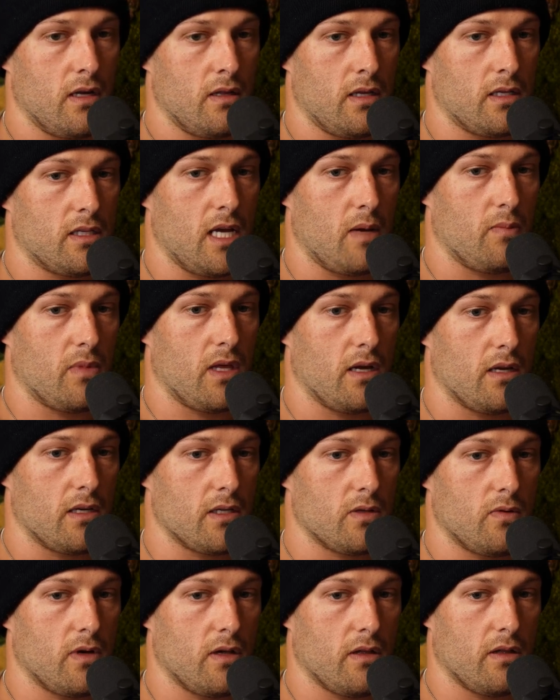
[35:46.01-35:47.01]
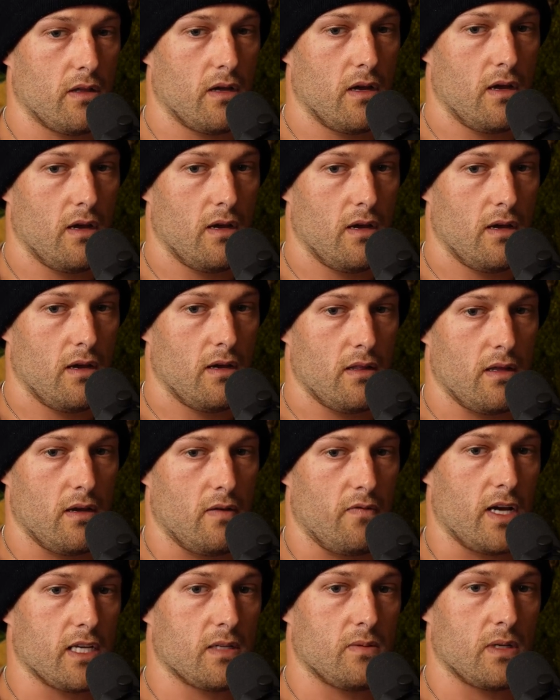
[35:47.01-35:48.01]
And the same thing is with the
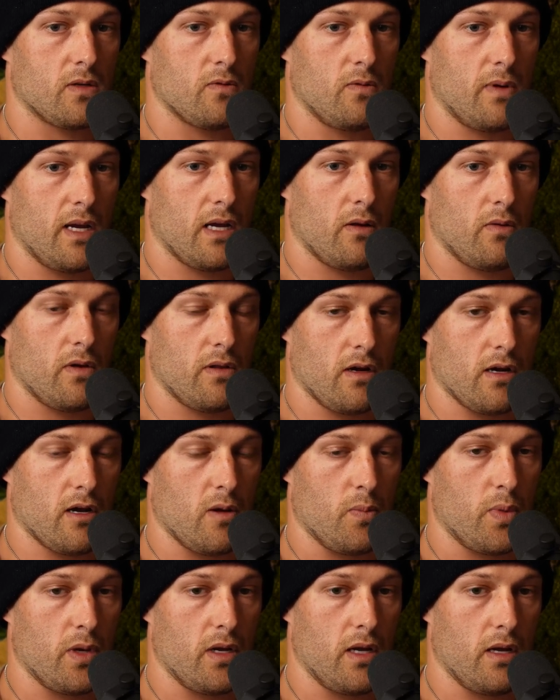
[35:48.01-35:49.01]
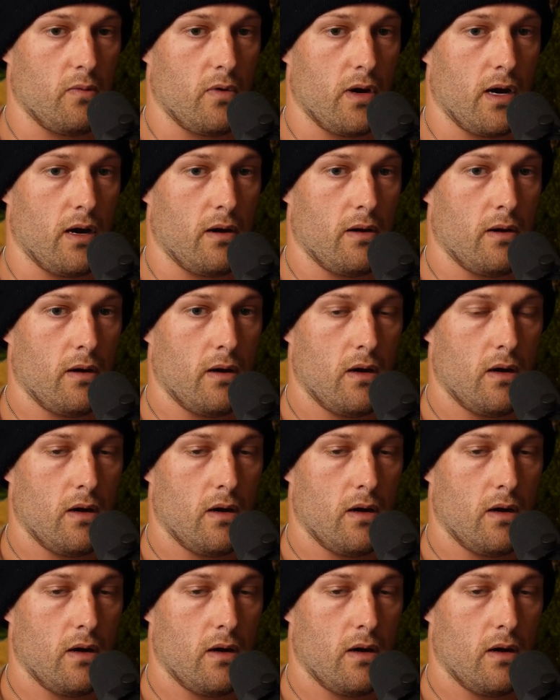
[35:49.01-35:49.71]
investments we're making with our company, where